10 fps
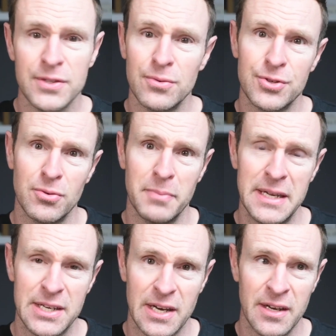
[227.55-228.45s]
social
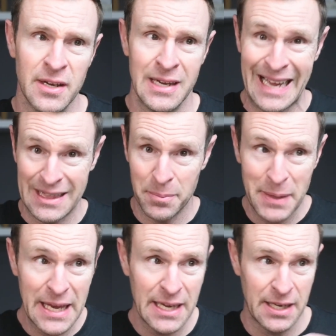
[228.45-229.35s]
media at the
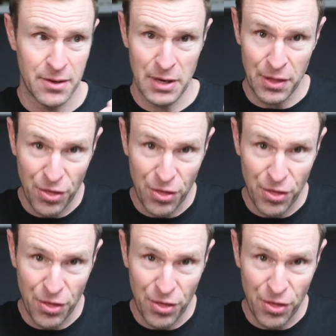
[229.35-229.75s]
beginning, right?